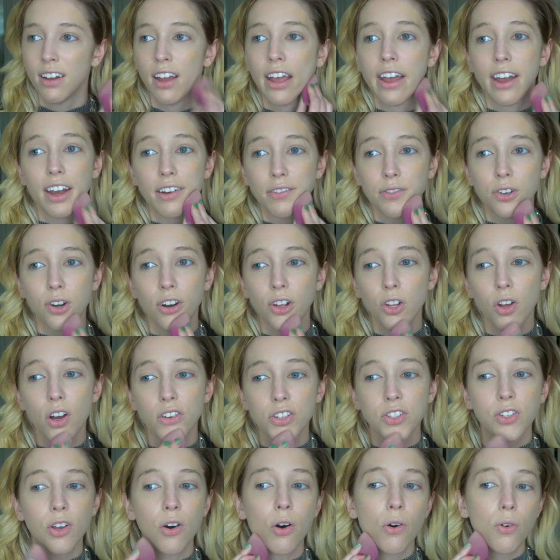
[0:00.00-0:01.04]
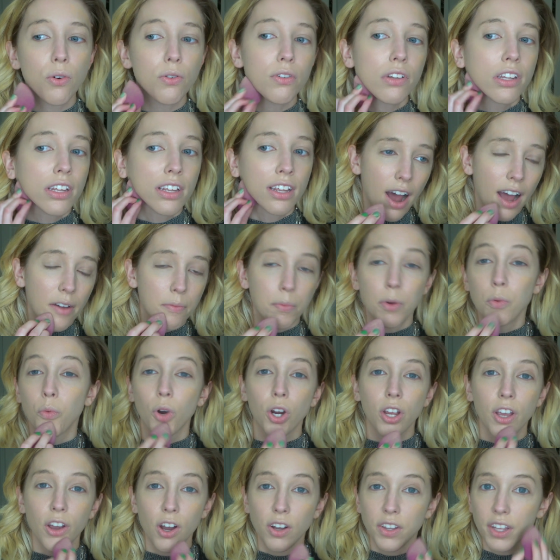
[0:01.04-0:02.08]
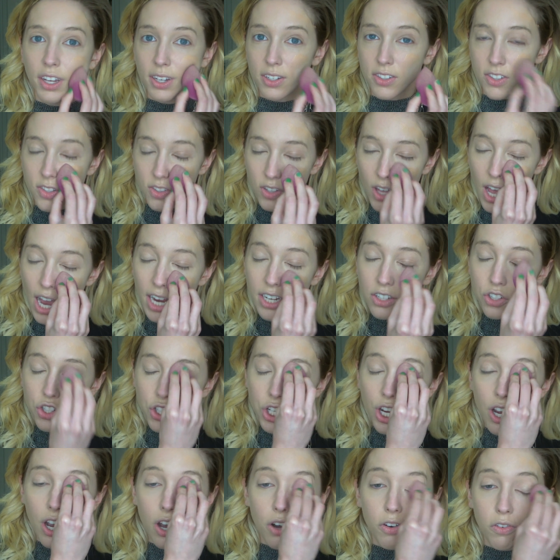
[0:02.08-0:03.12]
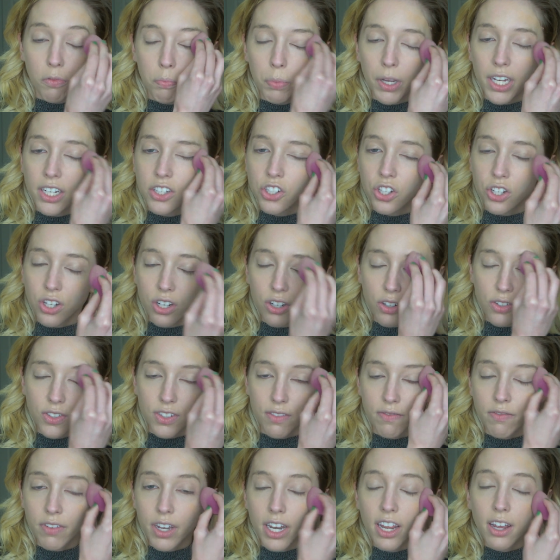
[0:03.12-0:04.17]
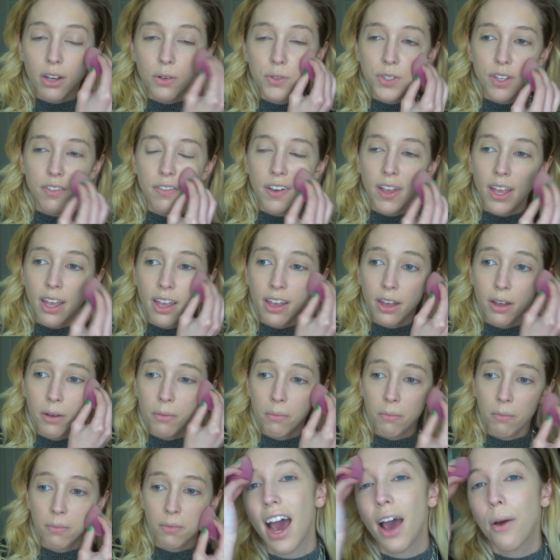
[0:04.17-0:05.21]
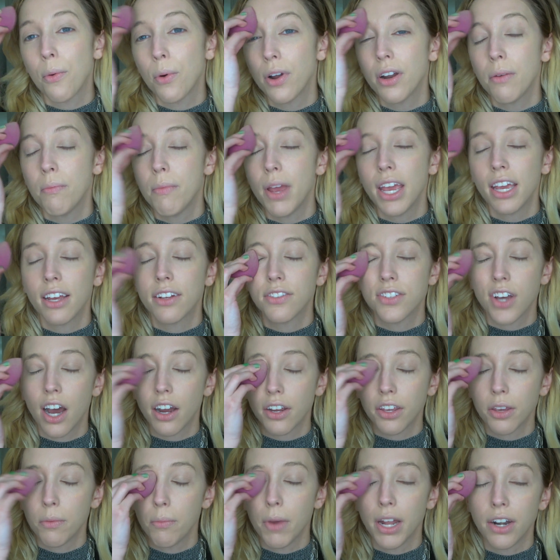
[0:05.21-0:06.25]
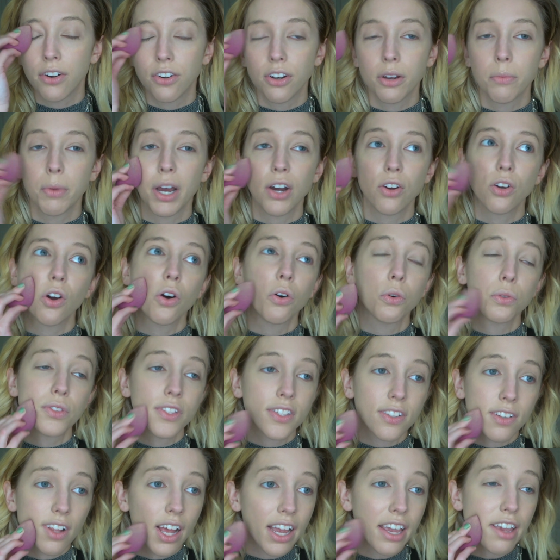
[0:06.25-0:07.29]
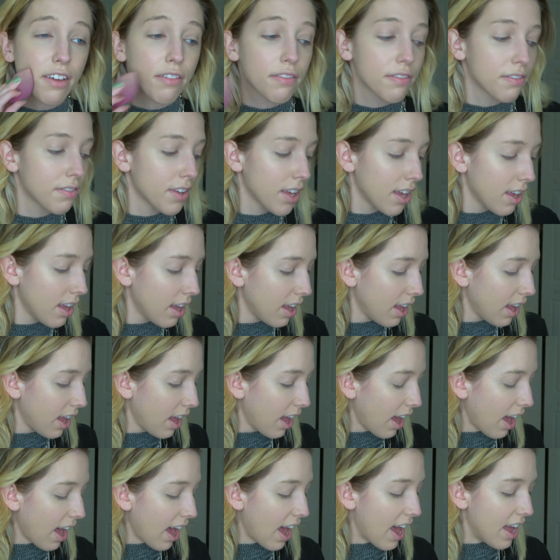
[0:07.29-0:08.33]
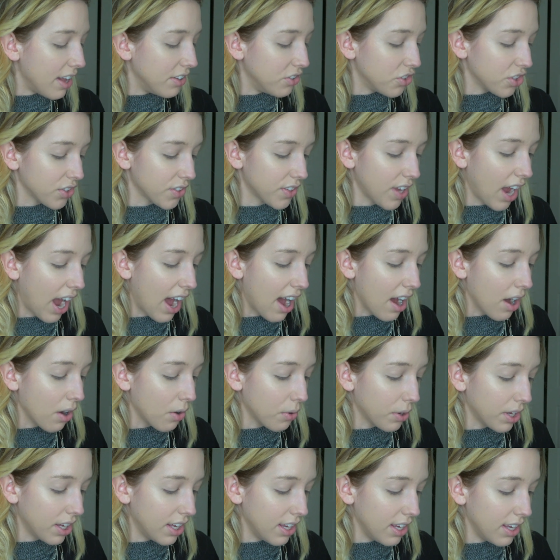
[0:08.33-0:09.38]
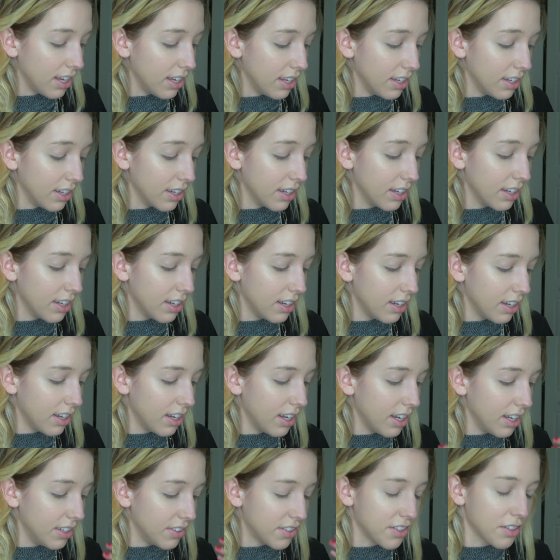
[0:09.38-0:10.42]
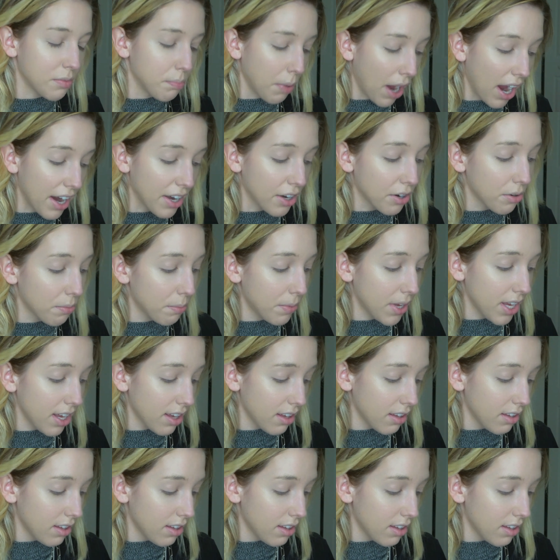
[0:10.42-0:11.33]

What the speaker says: after I lost Colt. I've been working on like a slideshow of pictures and videos of him. I want to make a documentary about Colt's life and just how he inspired me.